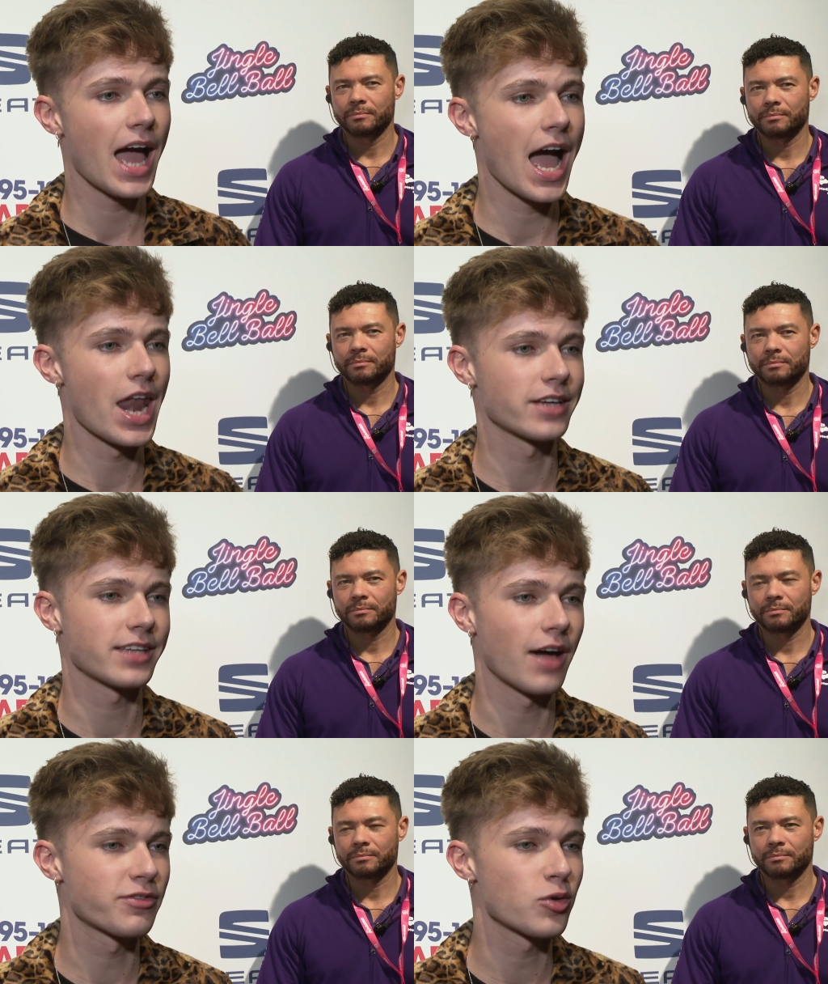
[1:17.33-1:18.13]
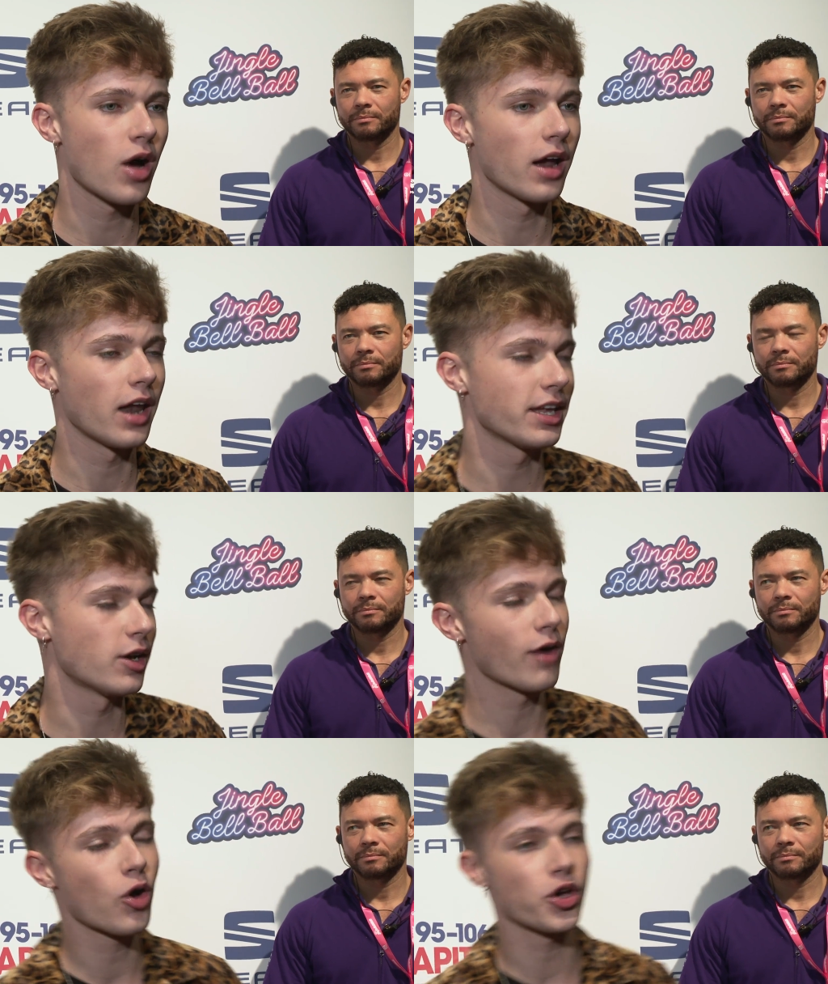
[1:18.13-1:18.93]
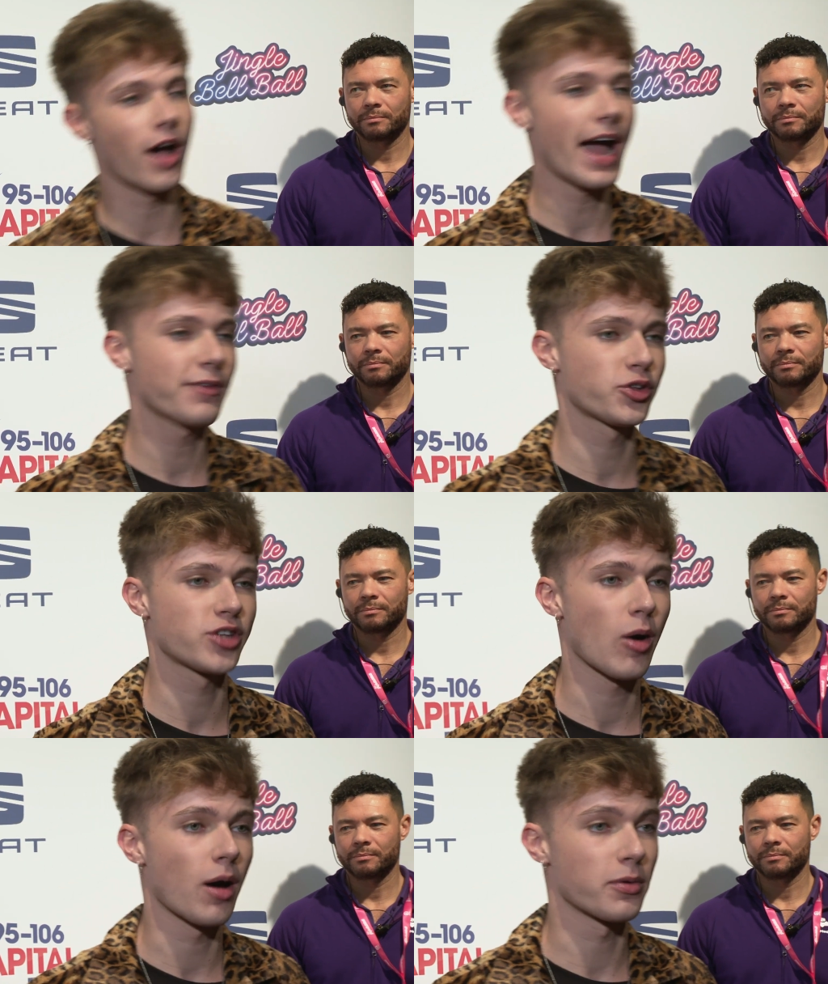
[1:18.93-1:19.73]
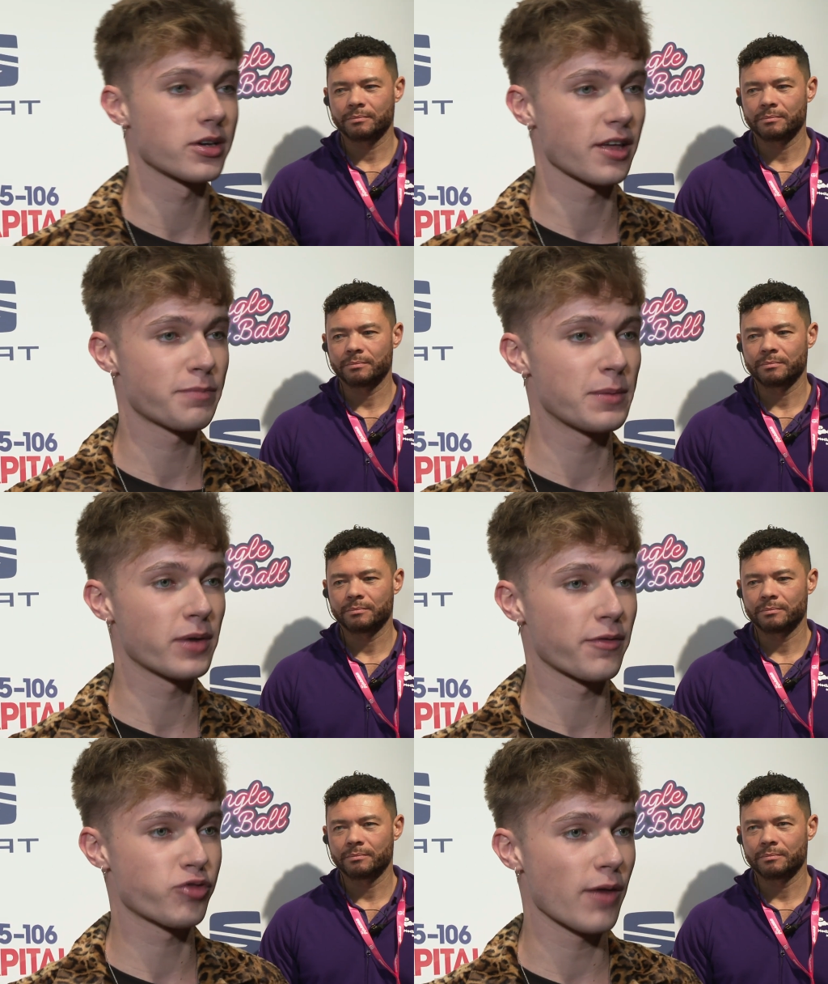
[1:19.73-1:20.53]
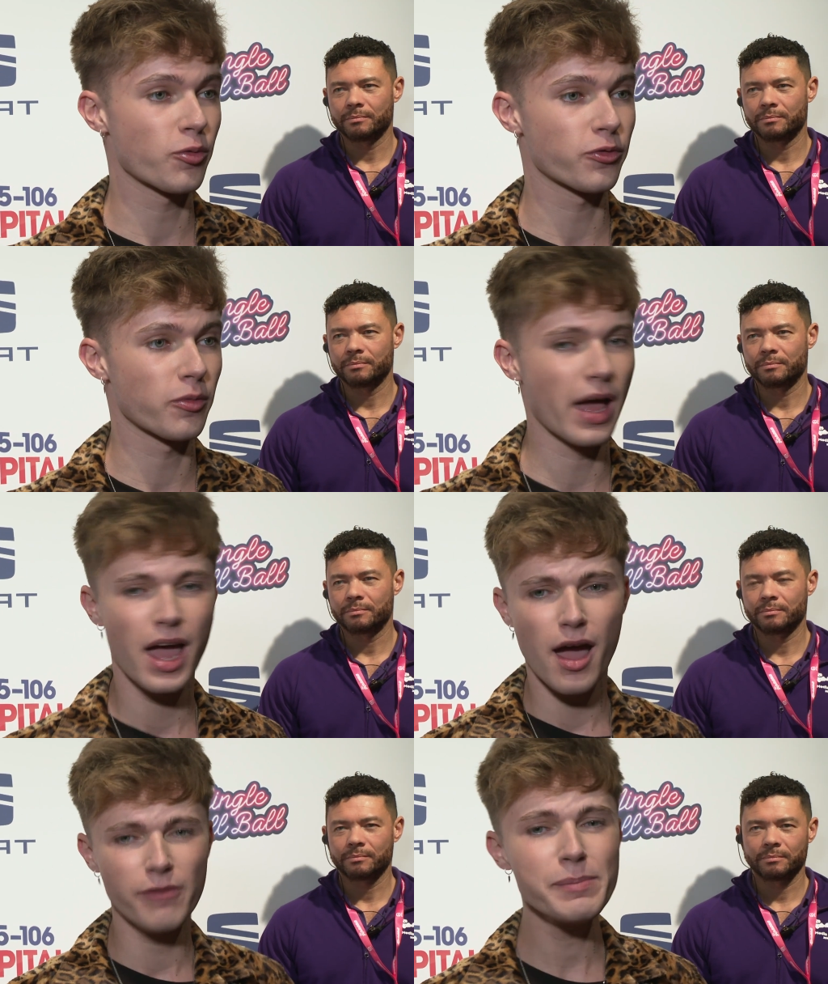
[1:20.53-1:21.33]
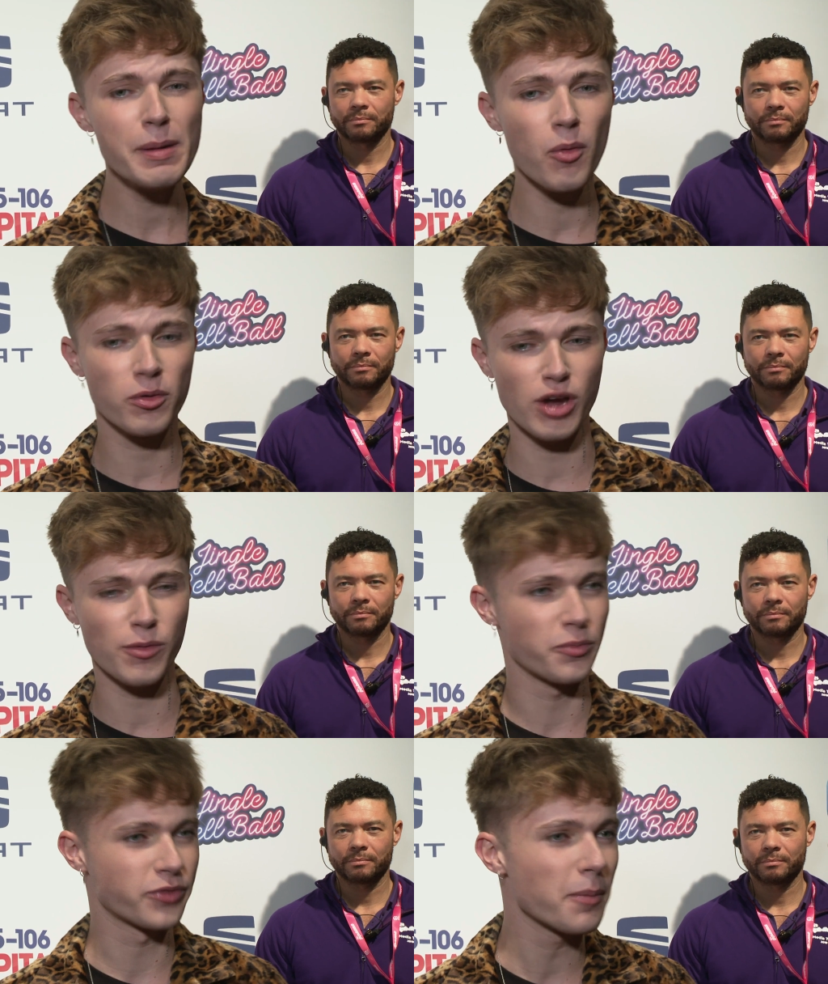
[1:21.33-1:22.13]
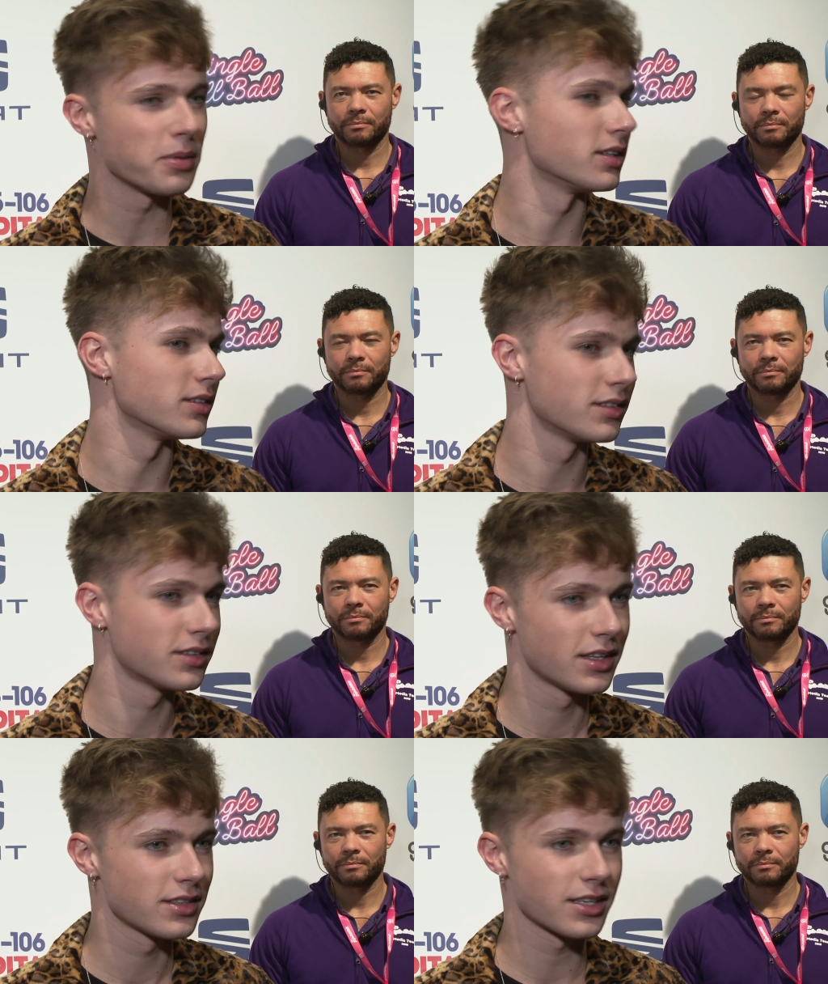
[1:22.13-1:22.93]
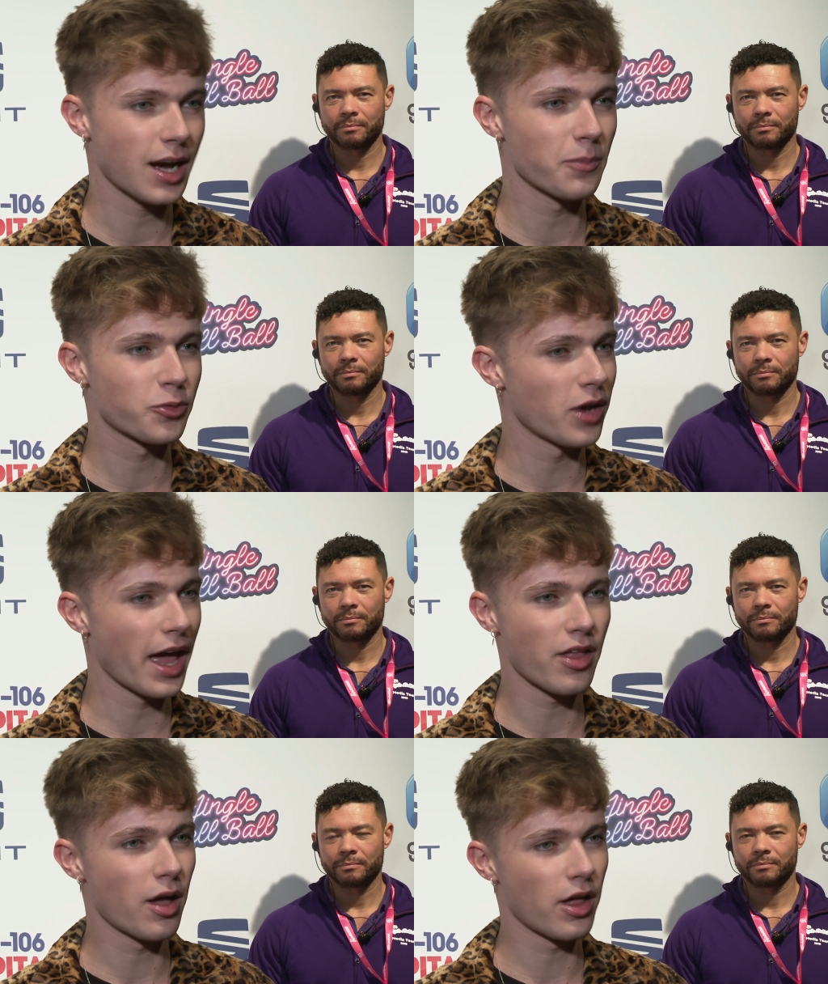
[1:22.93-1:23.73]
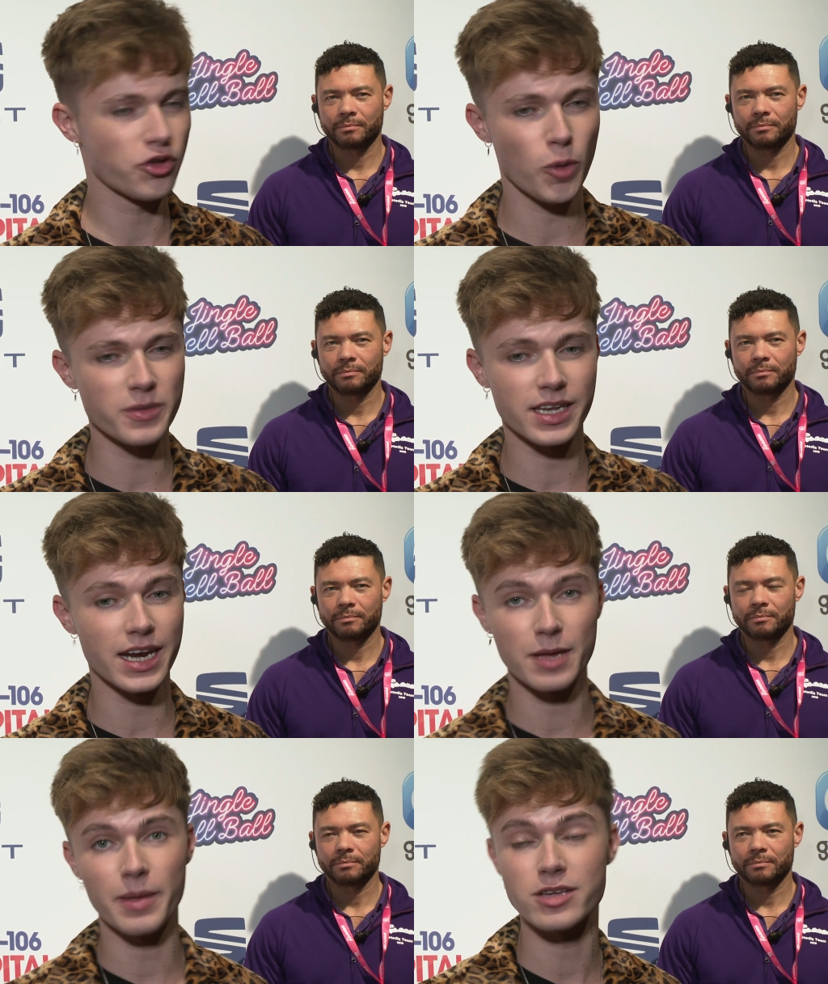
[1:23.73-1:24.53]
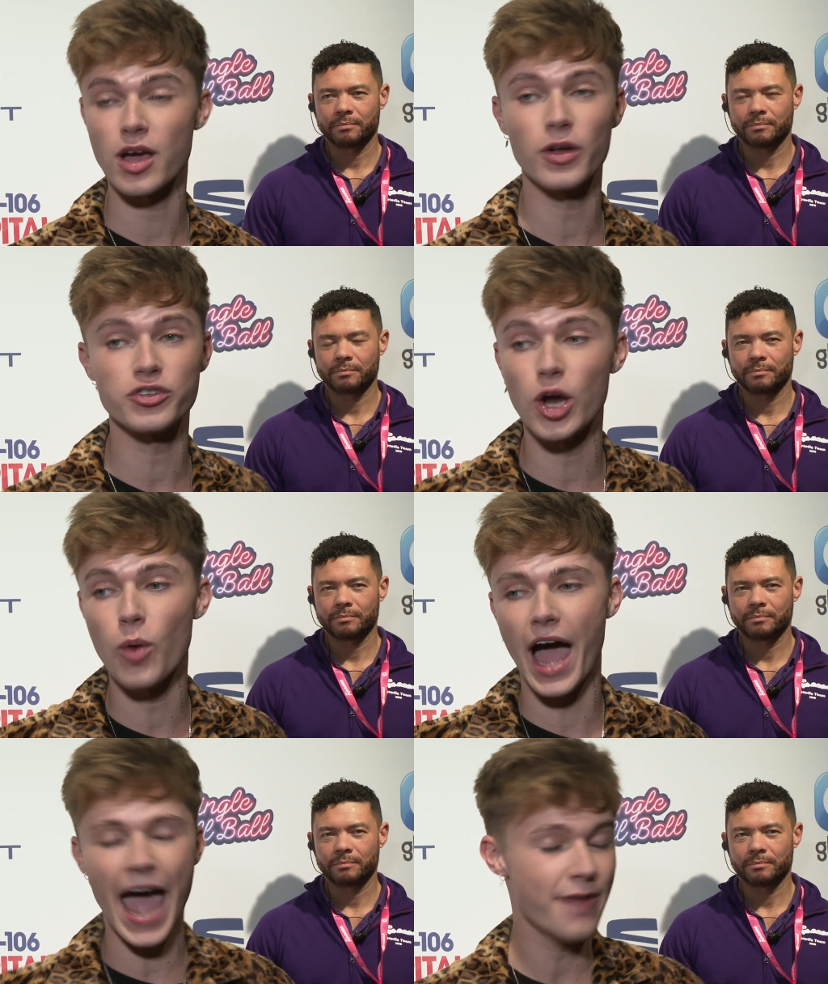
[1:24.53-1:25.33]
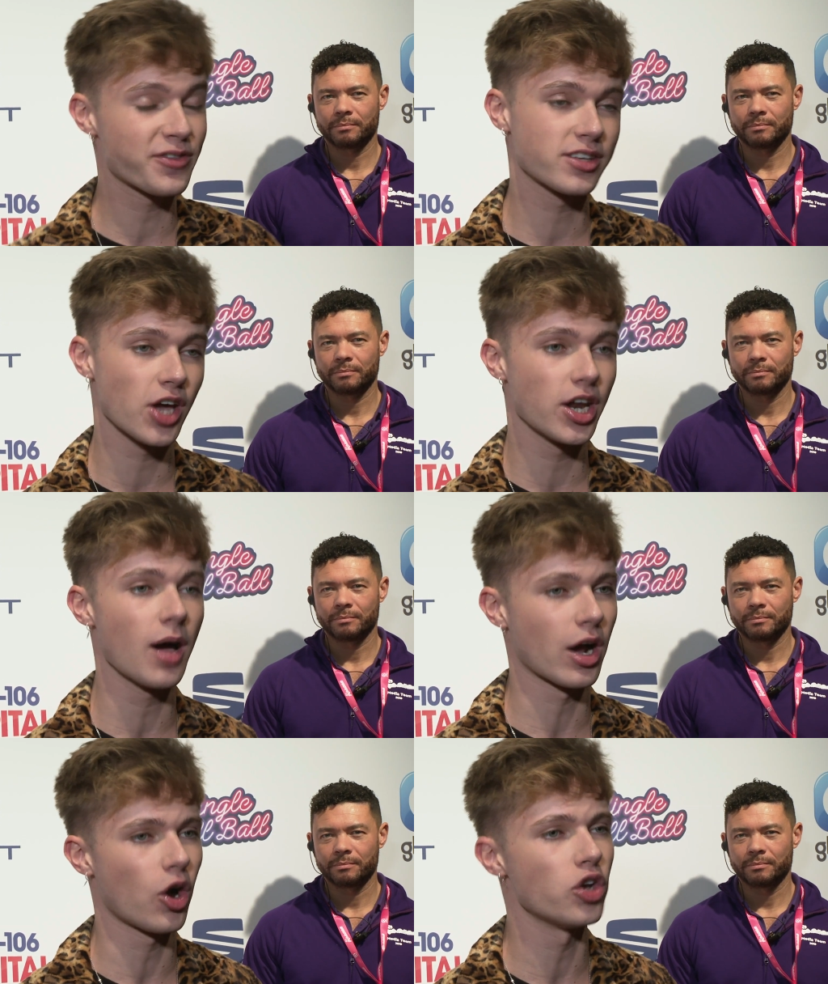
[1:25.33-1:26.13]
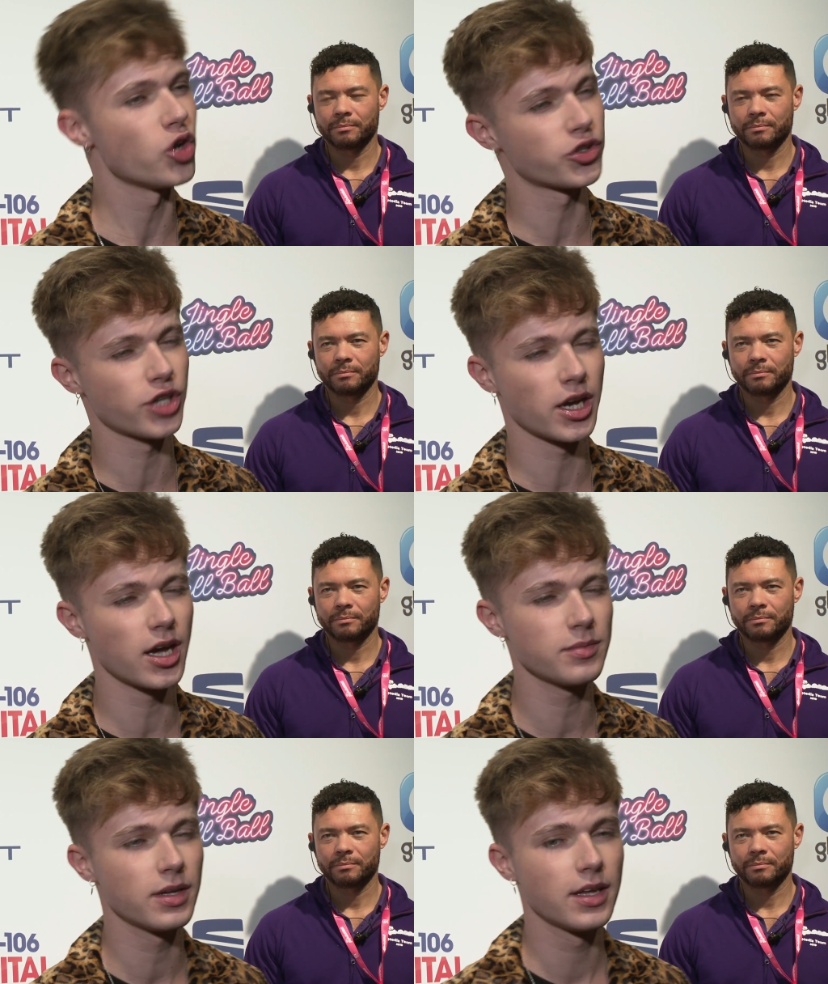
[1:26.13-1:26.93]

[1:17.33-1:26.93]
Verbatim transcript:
Speaker 1: And I said, I've still, like, you know, I've got, I have to show up because there's people that have travelled from, like, I think people travel from Dublin to come to a, like a shopping centre near me. So I thought, you know what? I have to turn up. I can't not turn up.